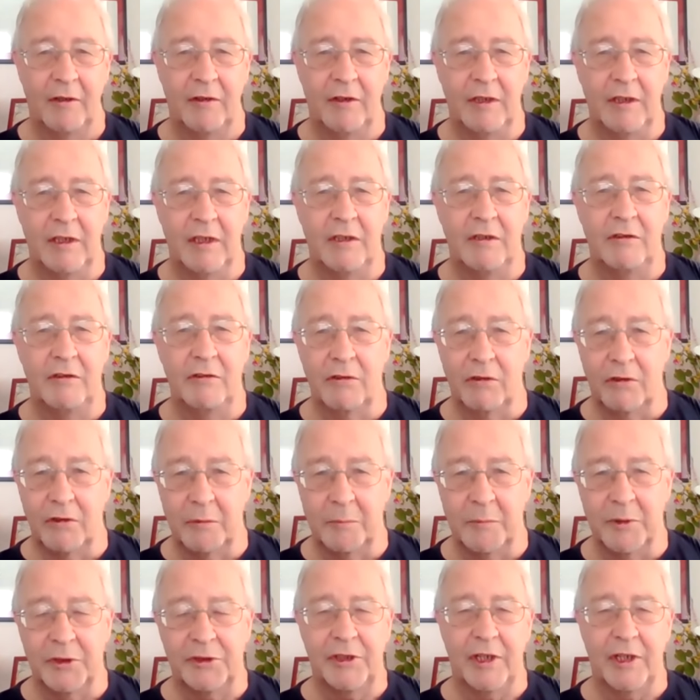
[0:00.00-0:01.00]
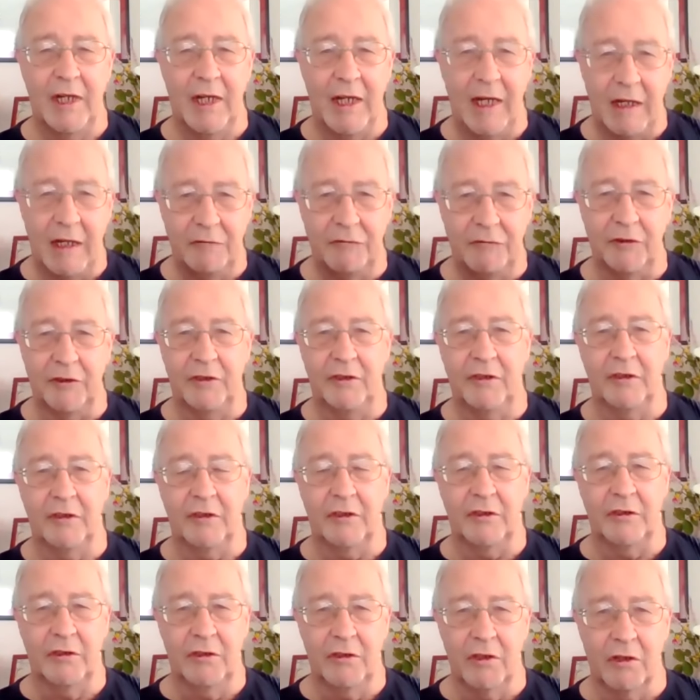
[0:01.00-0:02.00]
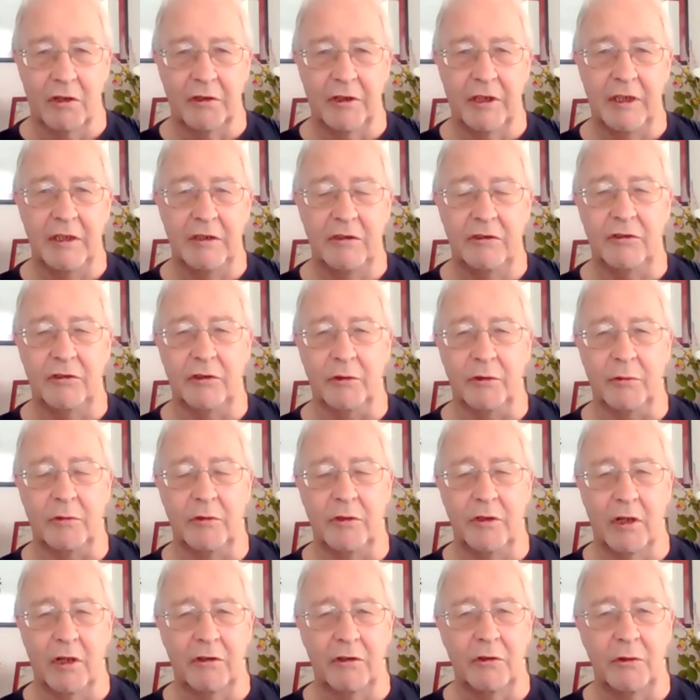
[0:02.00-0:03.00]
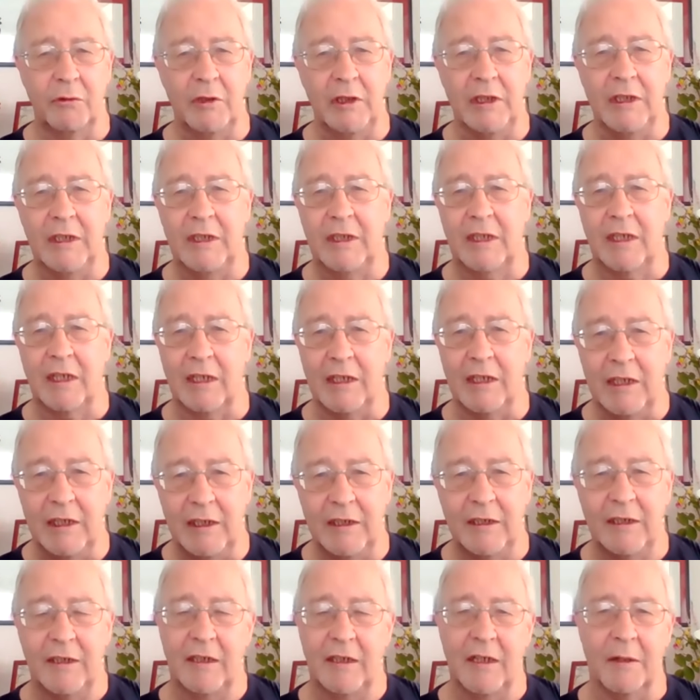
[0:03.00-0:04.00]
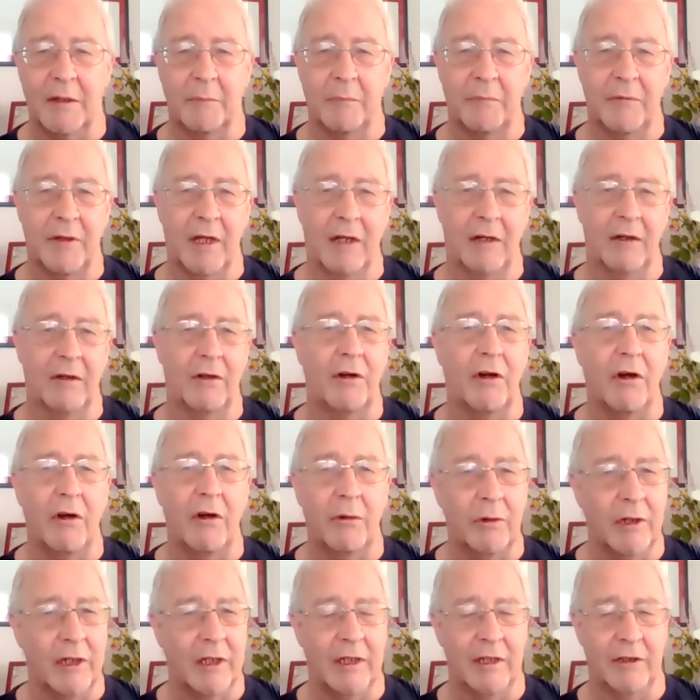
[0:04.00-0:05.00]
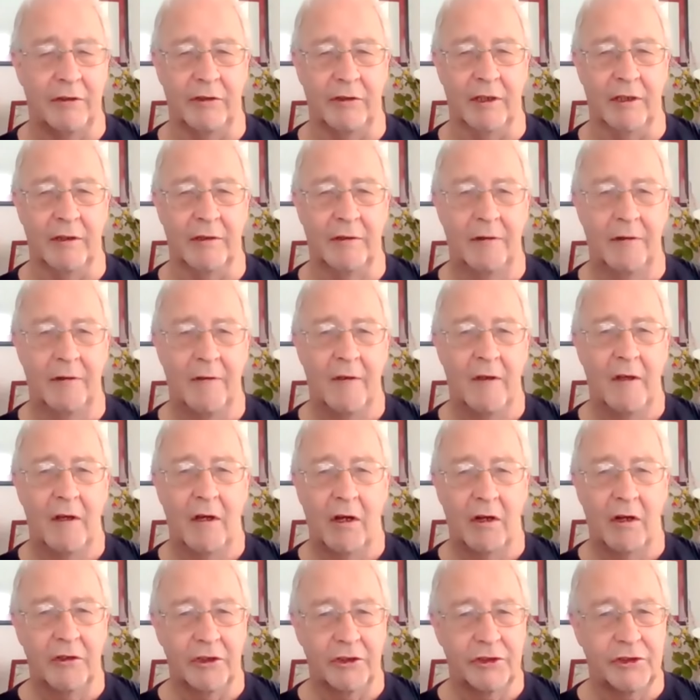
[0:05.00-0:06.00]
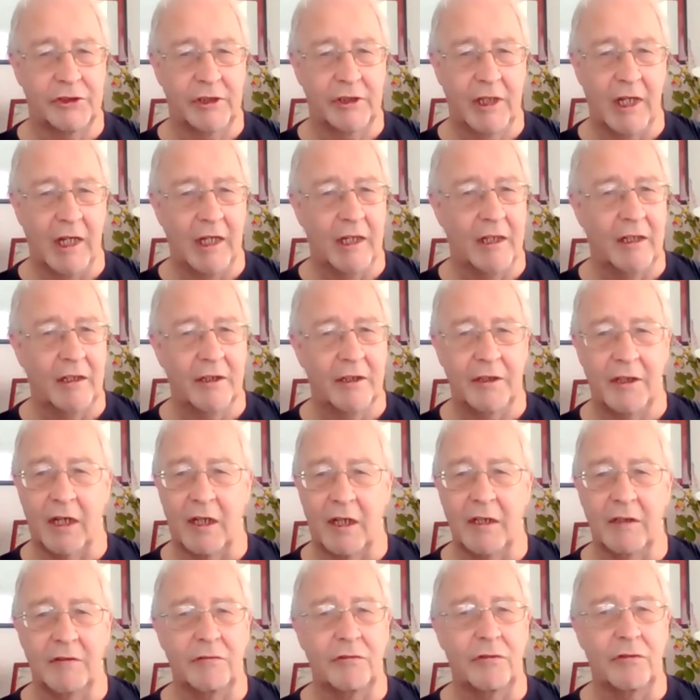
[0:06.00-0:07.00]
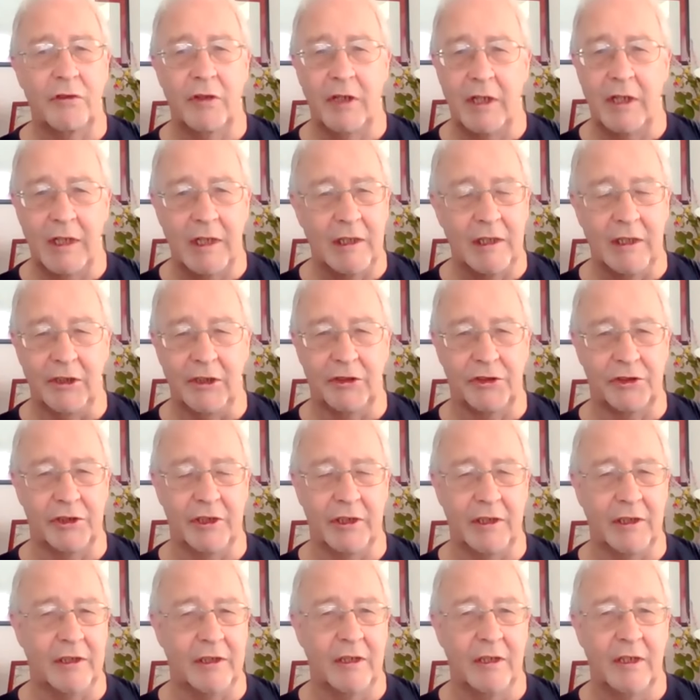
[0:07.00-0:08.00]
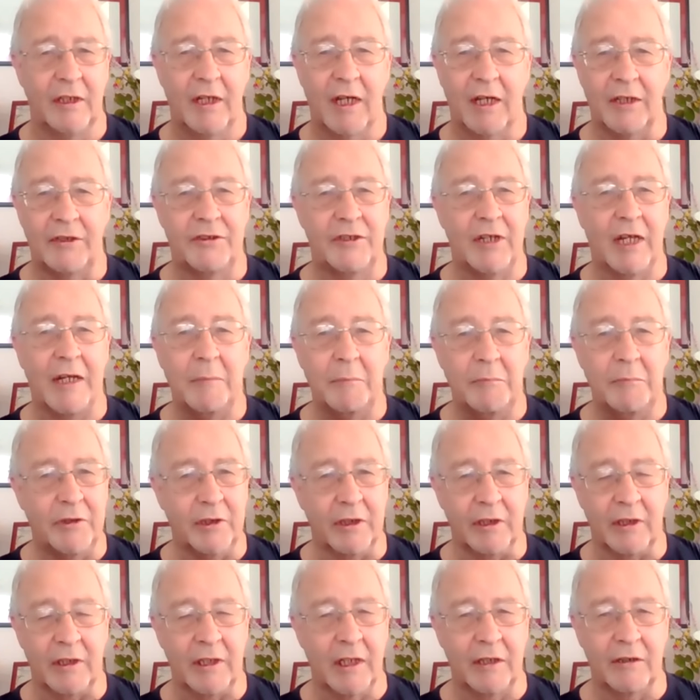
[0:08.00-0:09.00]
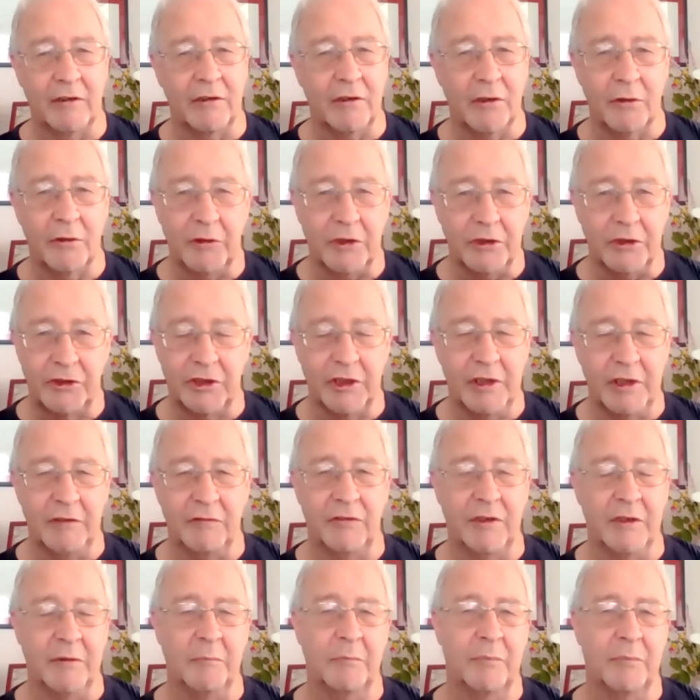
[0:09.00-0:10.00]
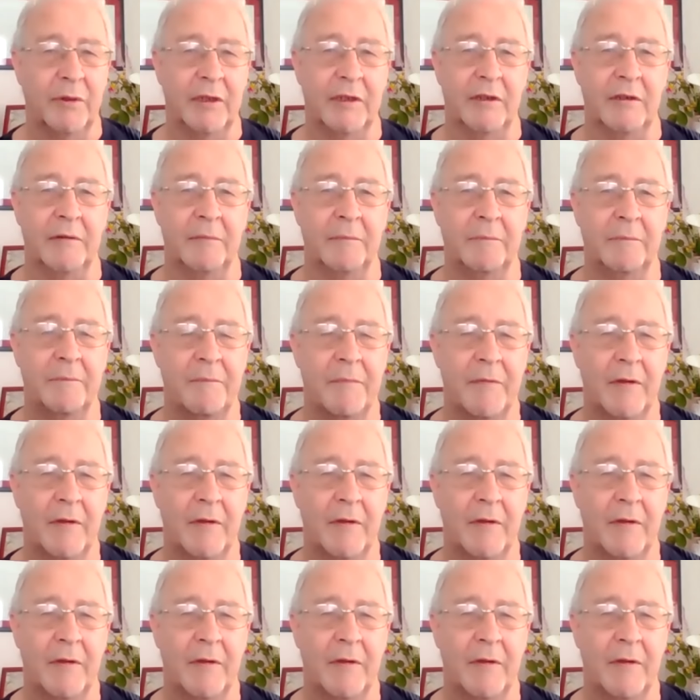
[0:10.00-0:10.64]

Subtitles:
The enormous effort that had gone into not only cleaning up that whole area on a scale that I have rarely seen attempted, let alone achieved in Britain,